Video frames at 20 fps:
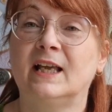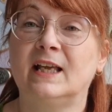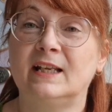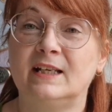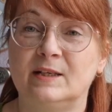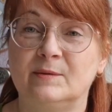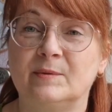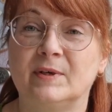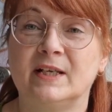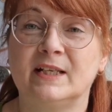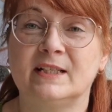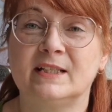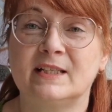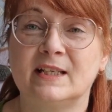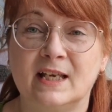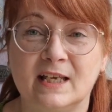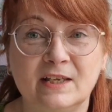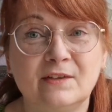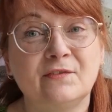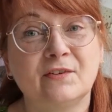Anyway,
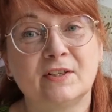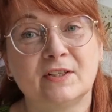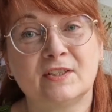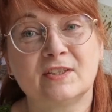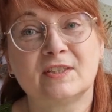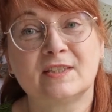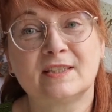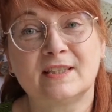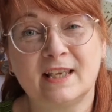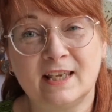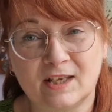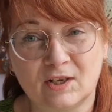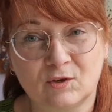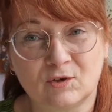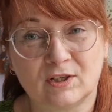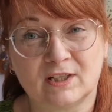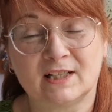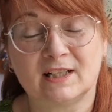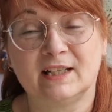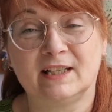Dave had
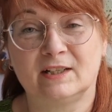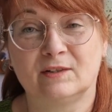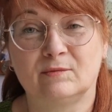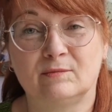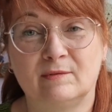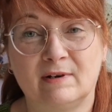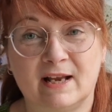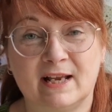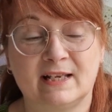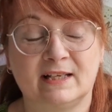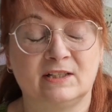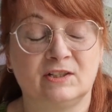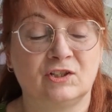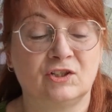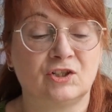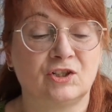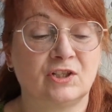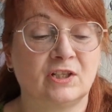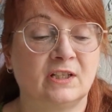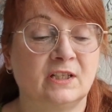secretly
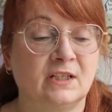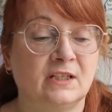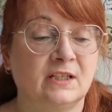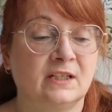arranged